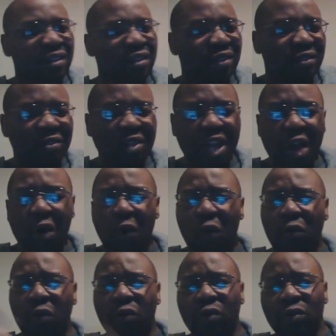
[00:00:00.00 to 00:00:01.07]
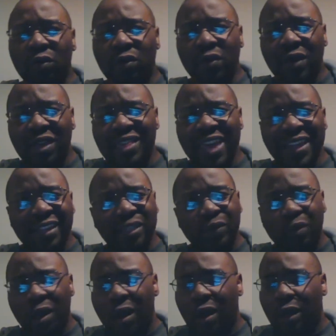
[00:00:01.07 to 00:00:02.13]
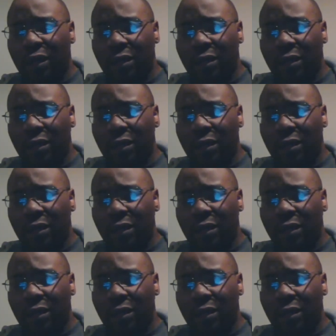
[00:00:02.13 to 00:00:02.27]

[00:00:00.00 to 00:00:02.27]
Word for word: No, that is wrong.